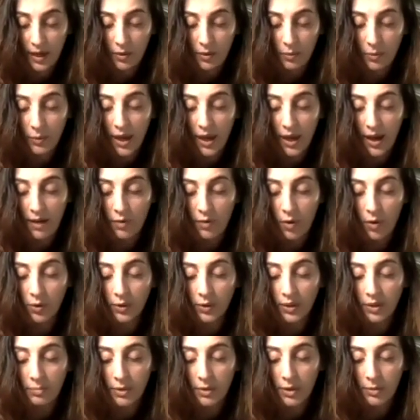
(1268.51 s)
We have
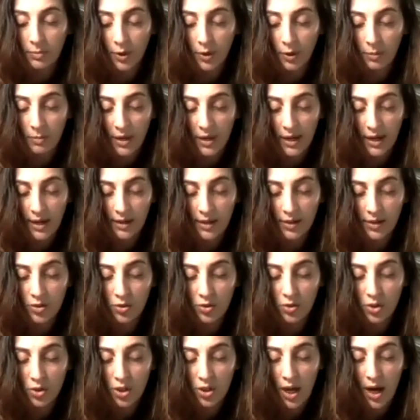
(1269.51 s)
only been permitted to
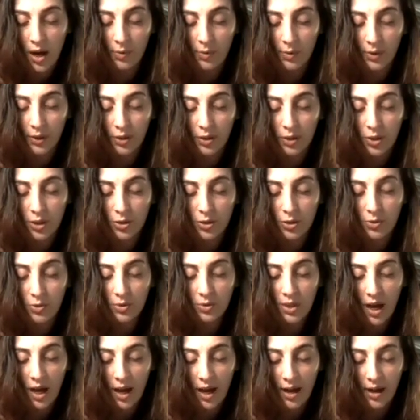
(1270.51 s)
shower 2
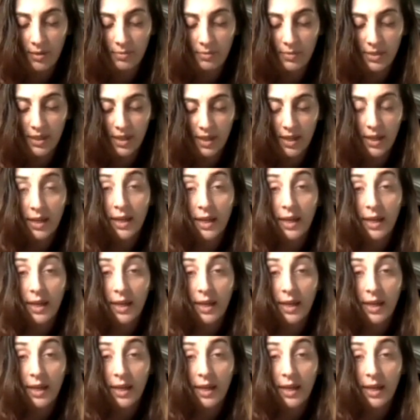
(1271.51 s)
times